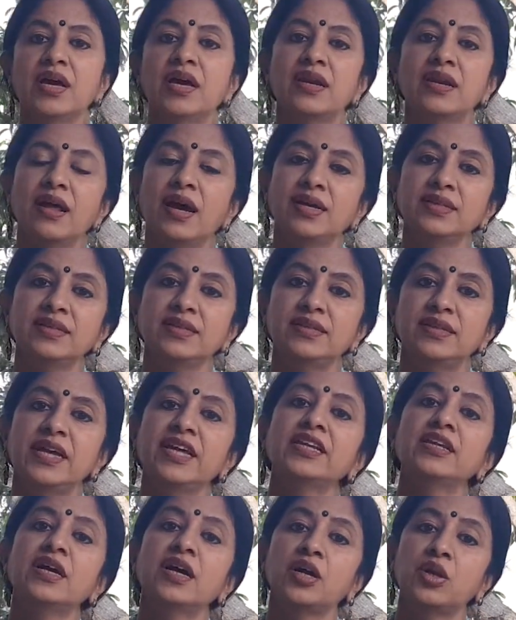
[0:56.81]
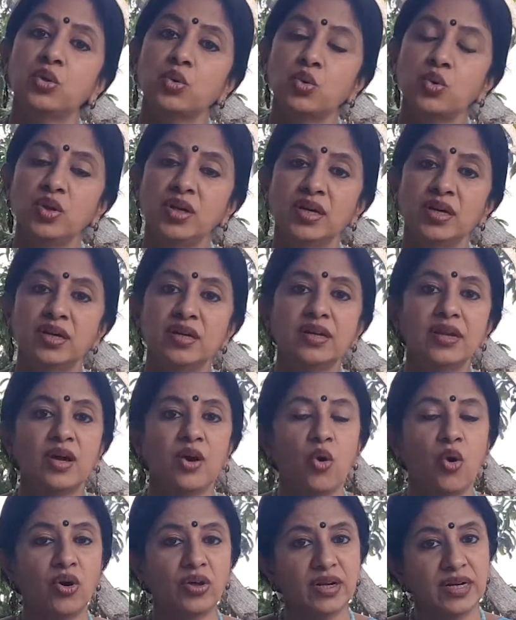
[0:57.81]
rather than a ruler
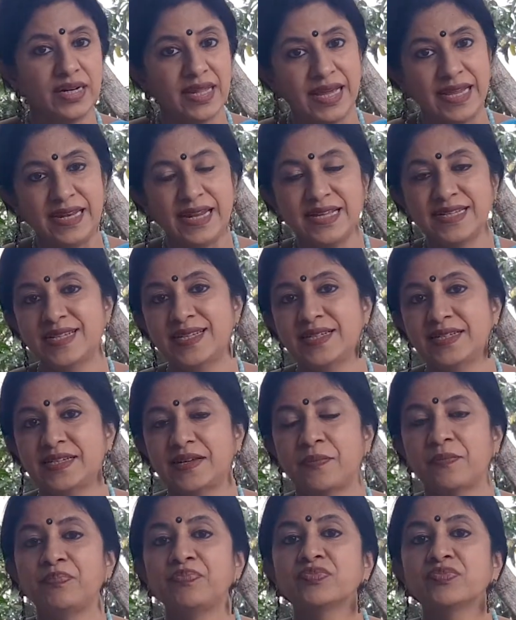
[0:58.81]
or a dynasty,